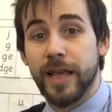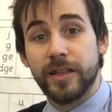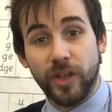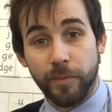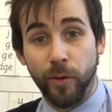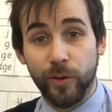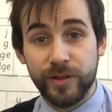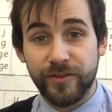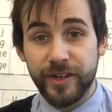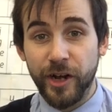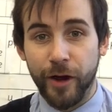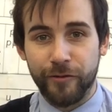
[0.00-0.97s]
So pause the
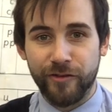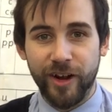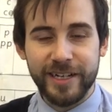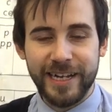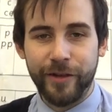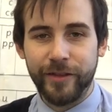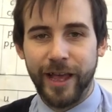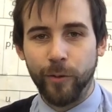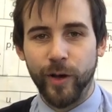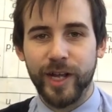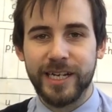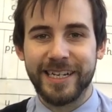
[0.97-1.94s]
video and write down that
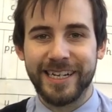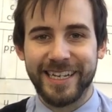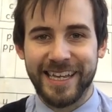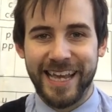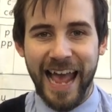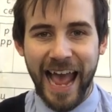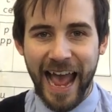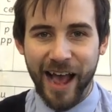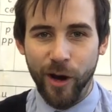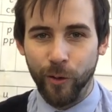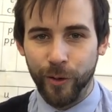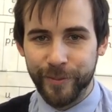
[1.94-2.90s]
word,
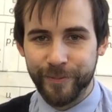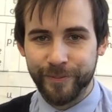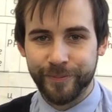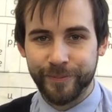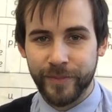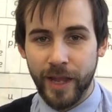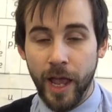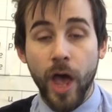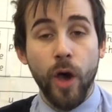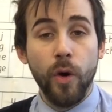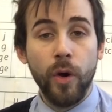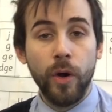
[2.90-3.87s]
cow.
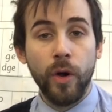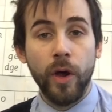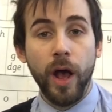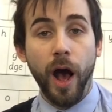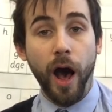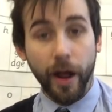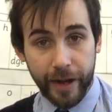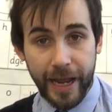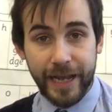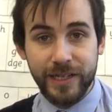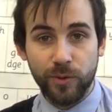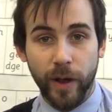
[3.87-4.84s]
Our
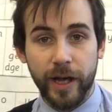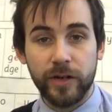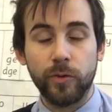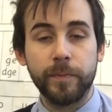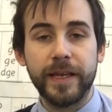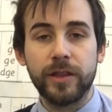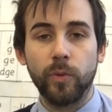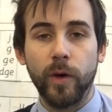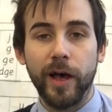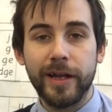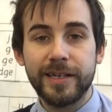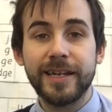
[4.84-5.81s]
next word will be the
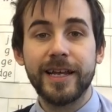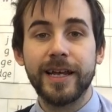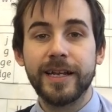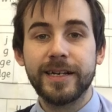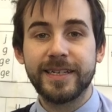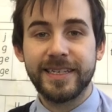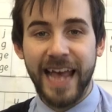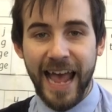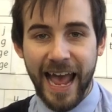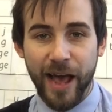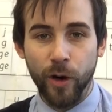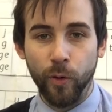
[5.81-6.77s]
word
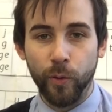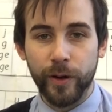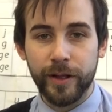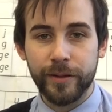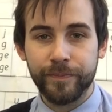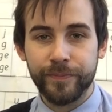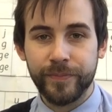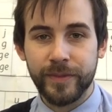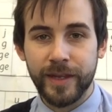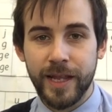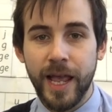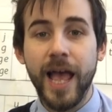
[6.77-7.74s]
town.
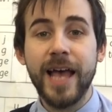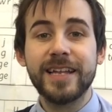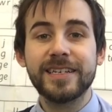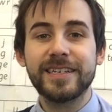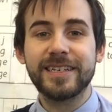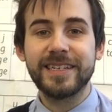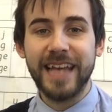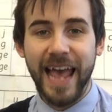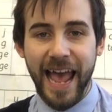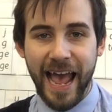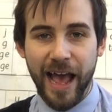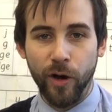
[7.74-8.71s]

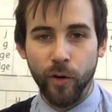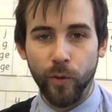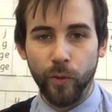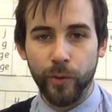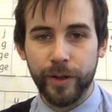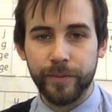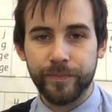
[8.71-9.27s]
Town.